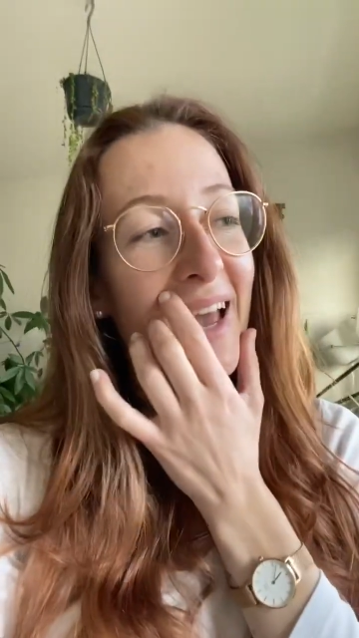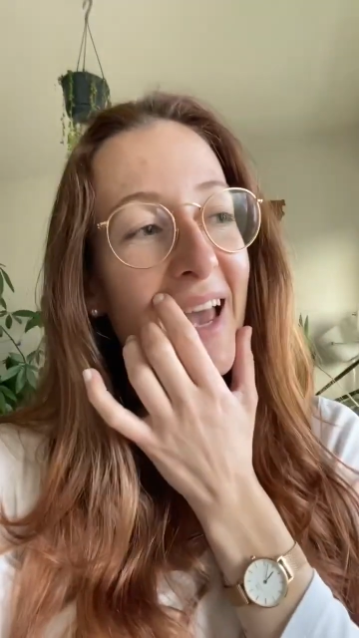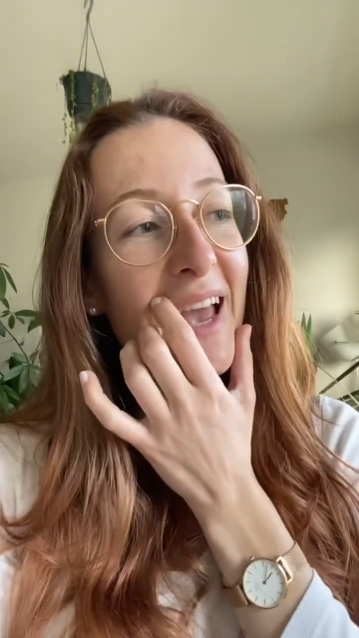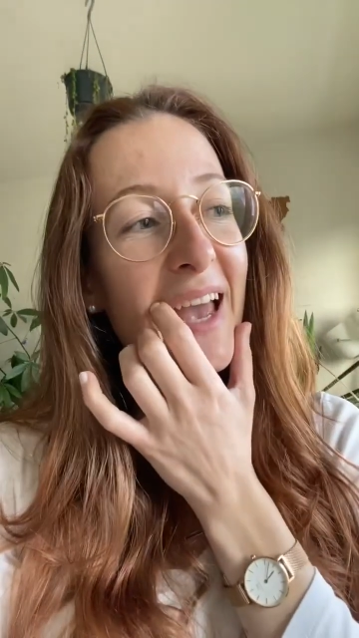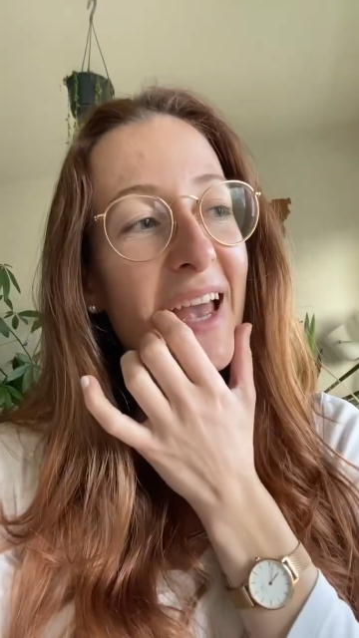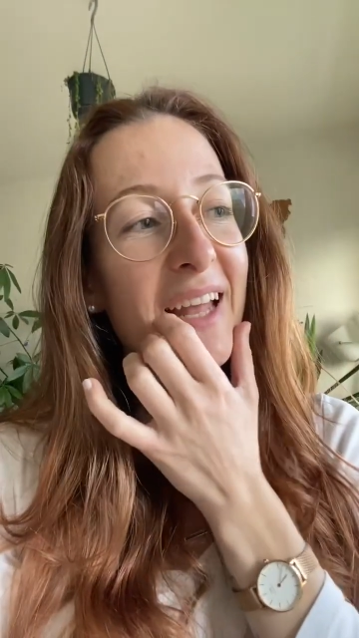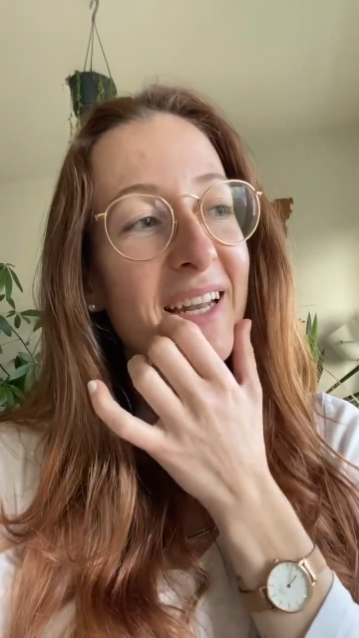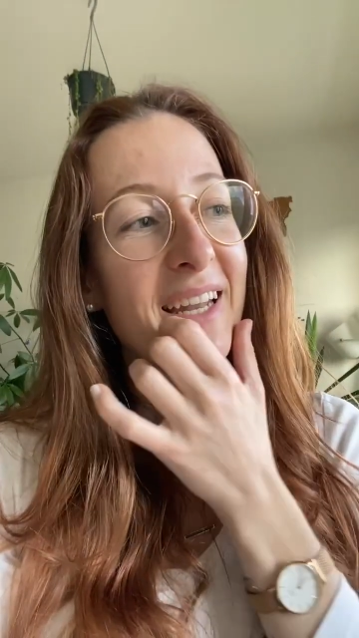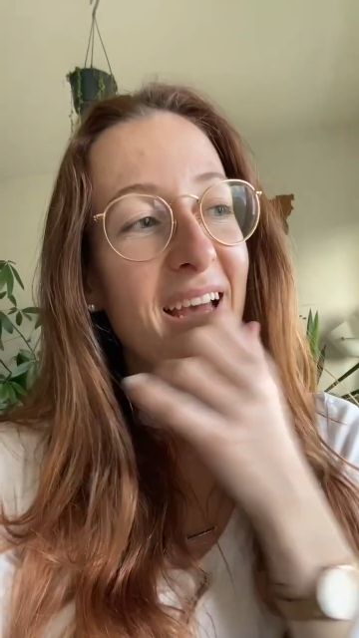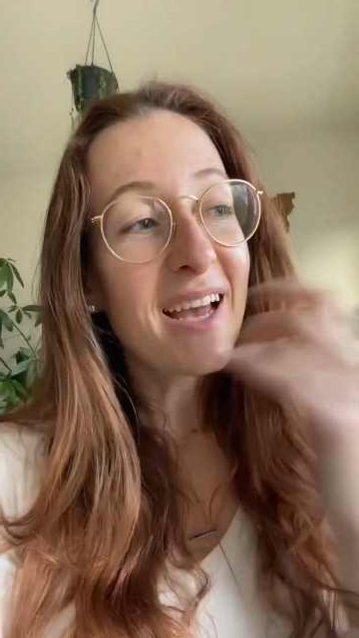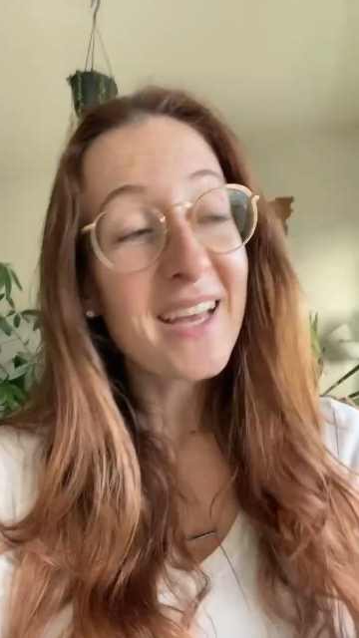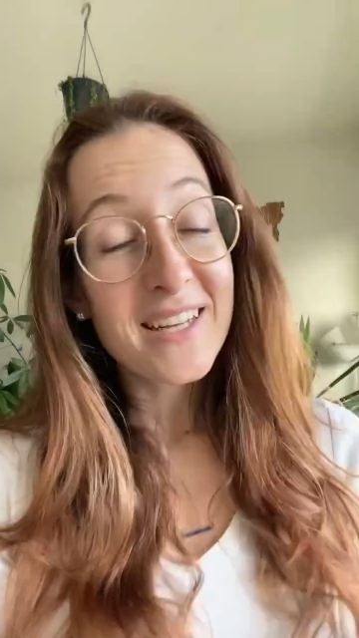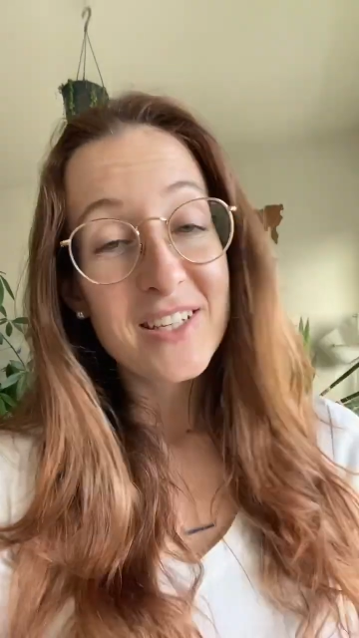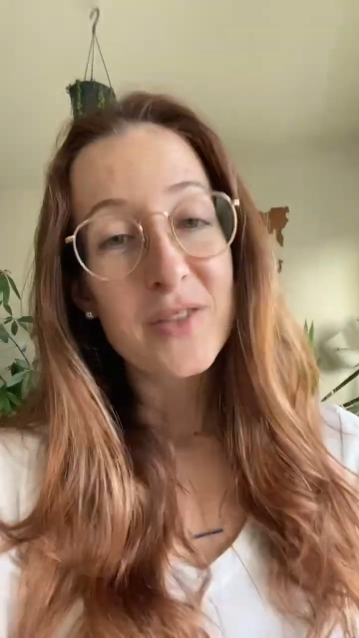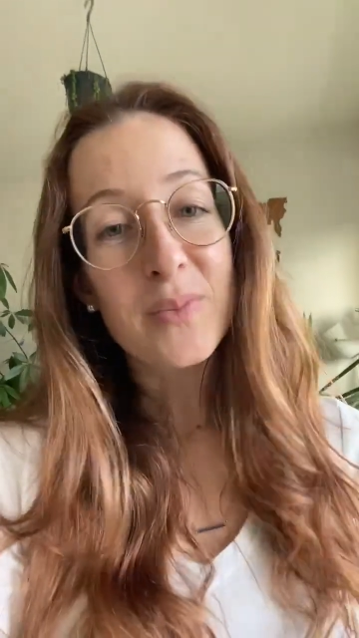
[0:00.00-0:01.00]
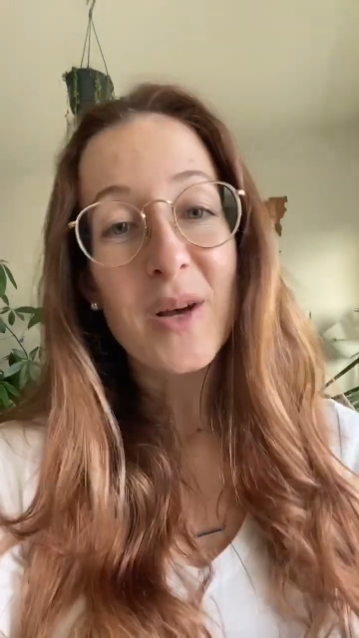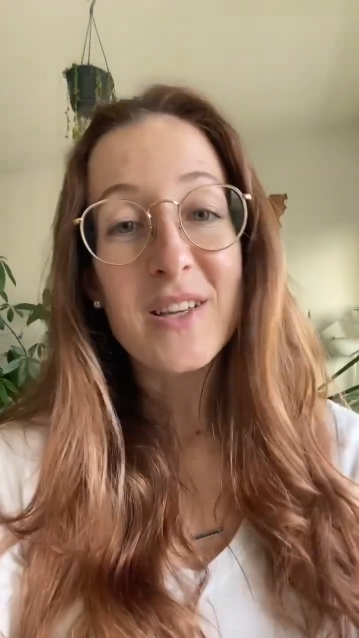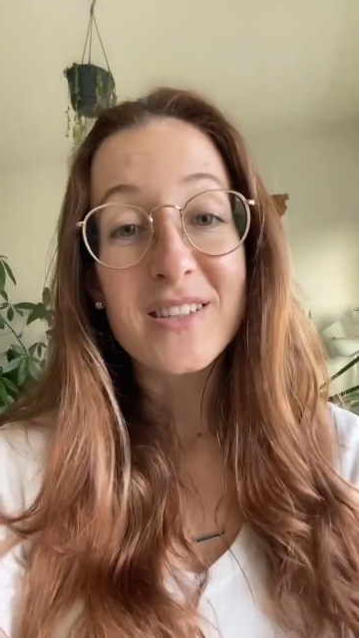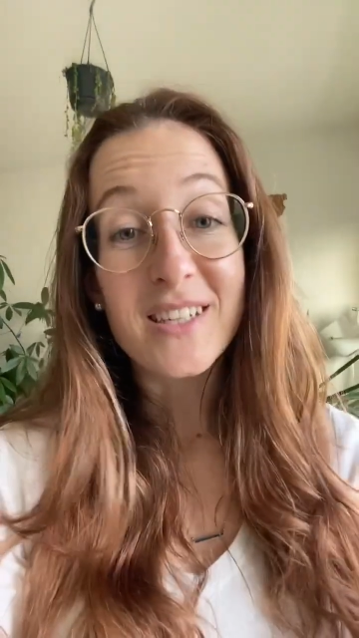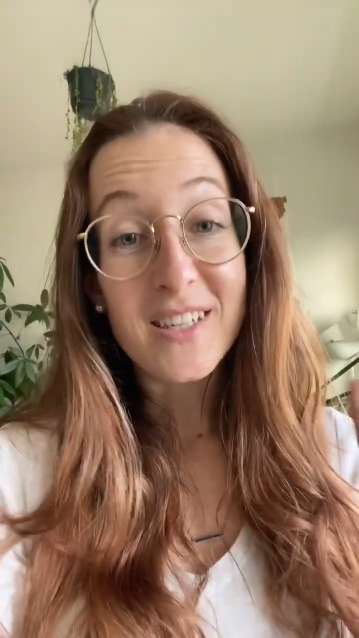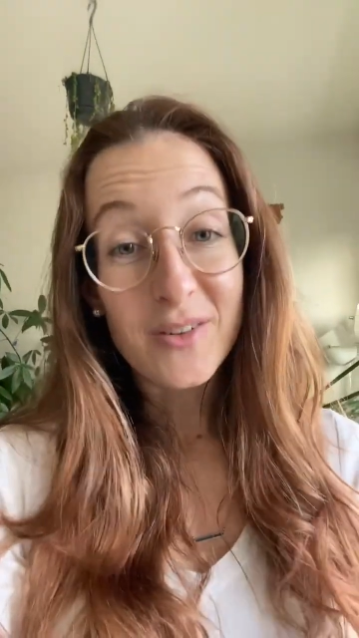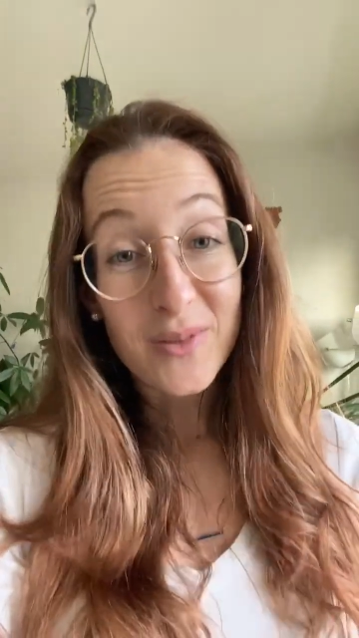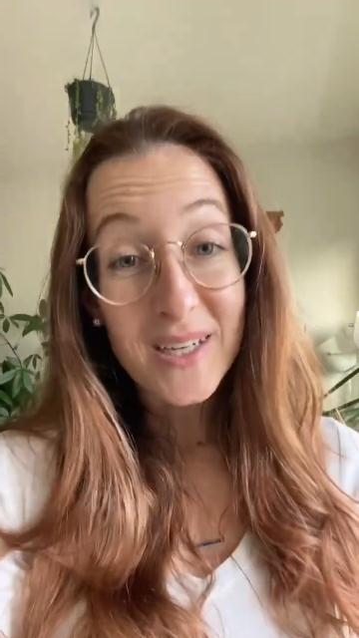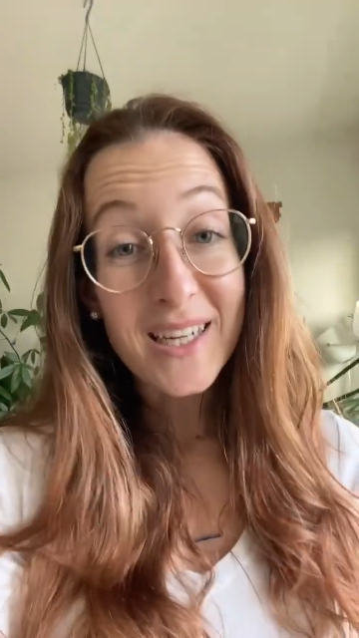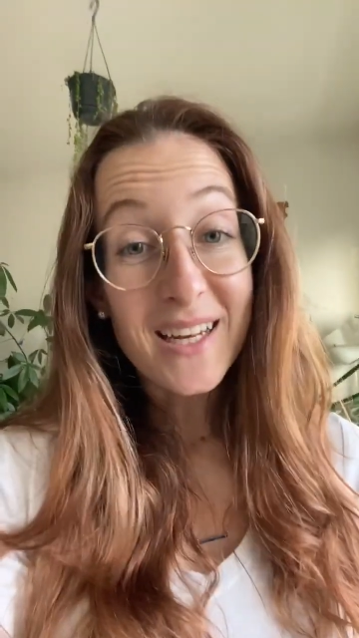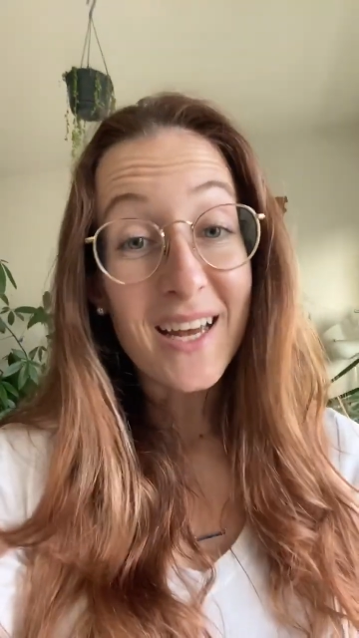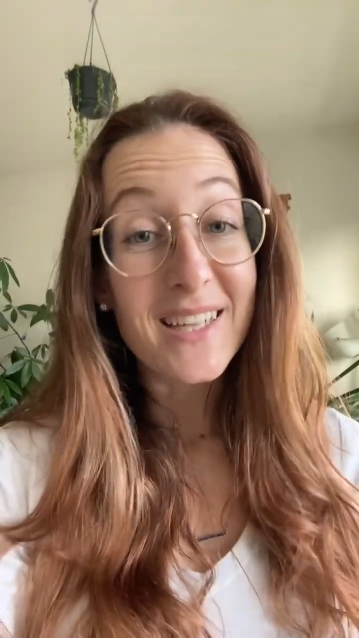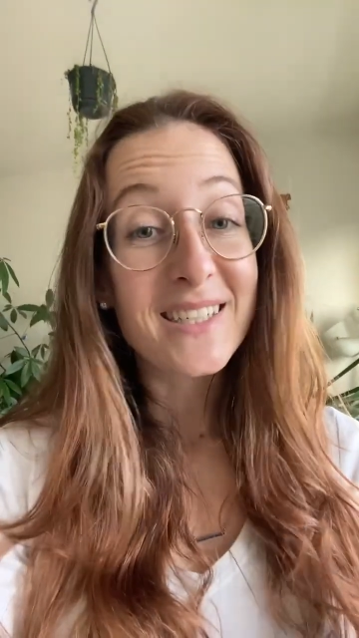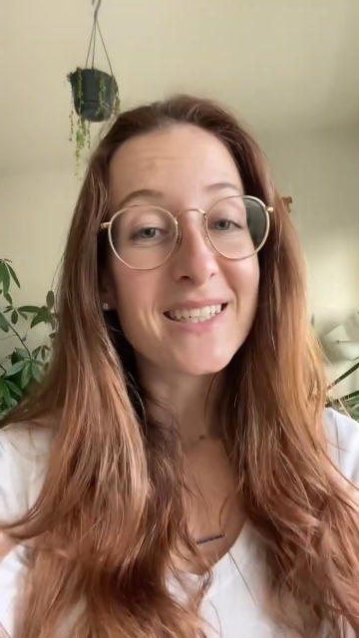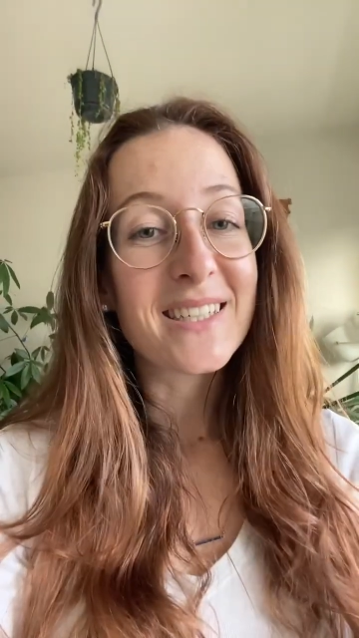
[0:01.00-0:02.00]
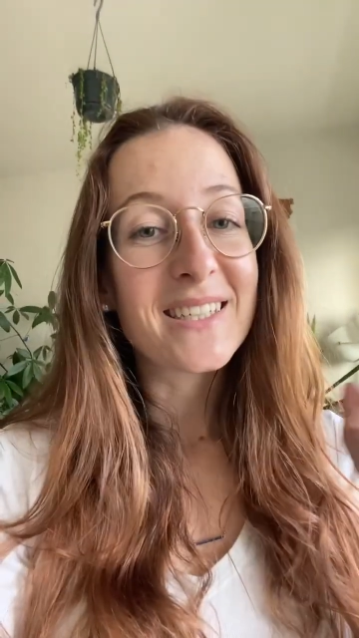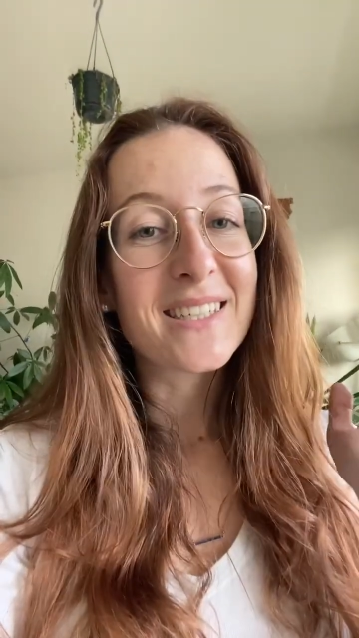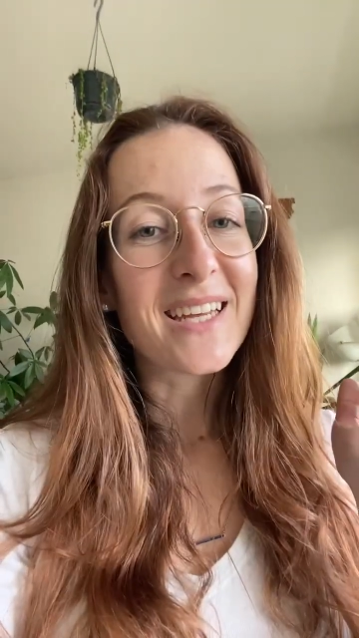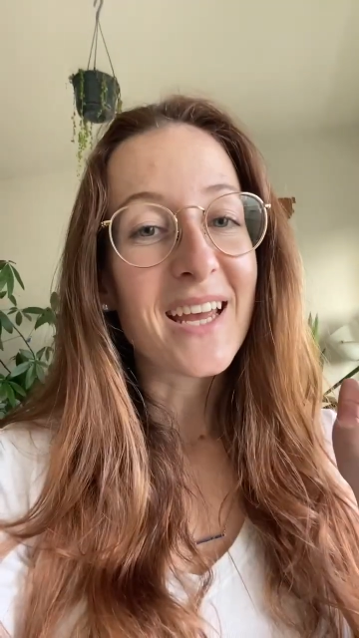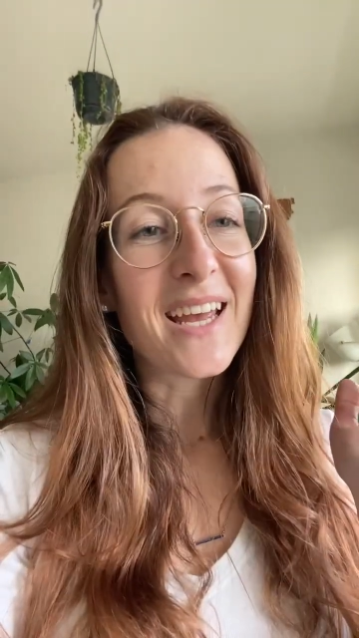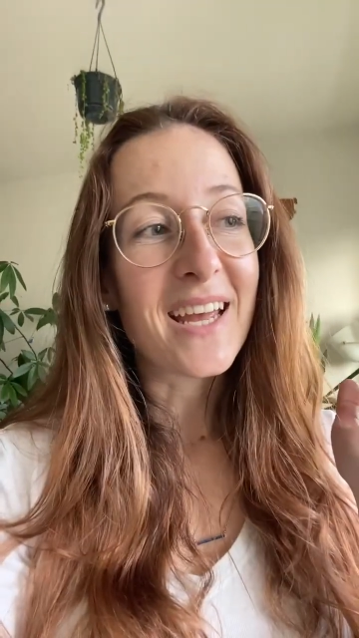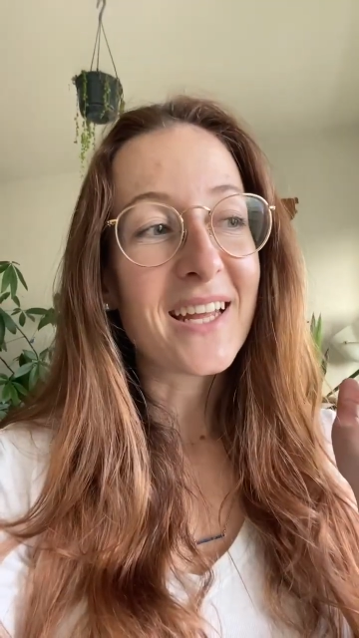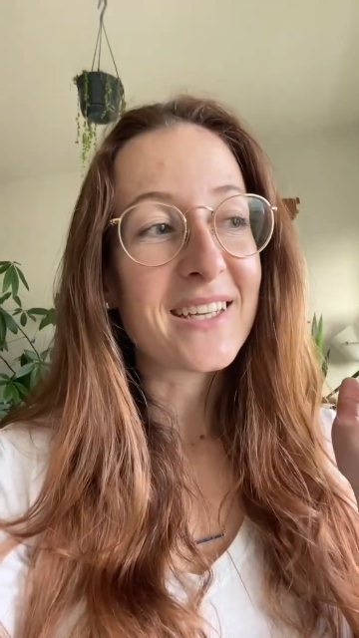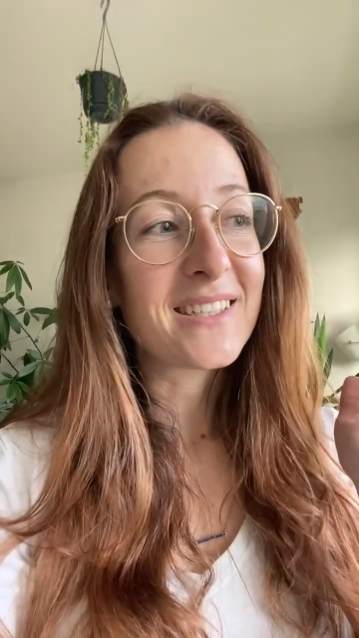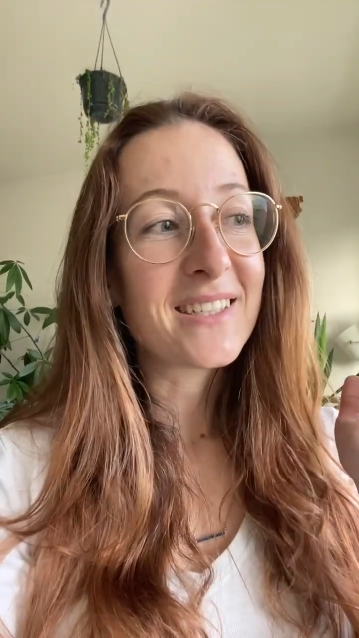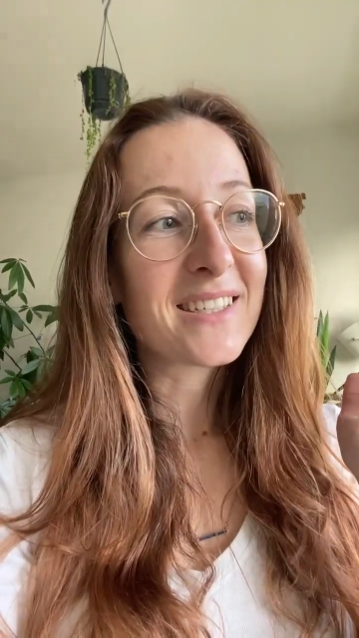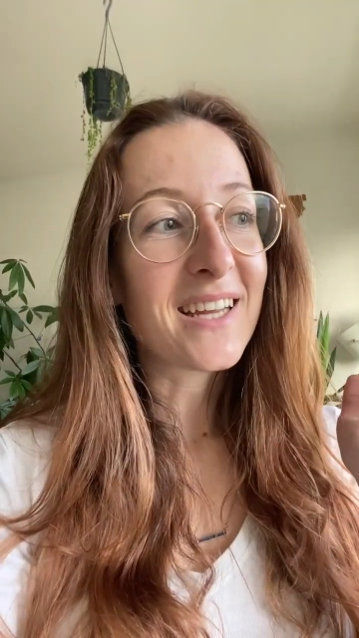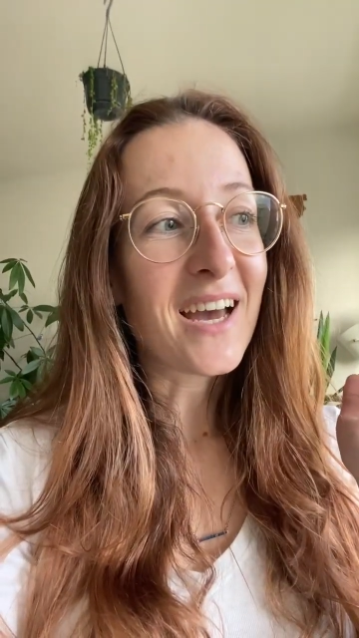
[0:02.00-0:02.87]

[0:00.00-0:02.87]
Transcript: And I had this mask and I really liked it and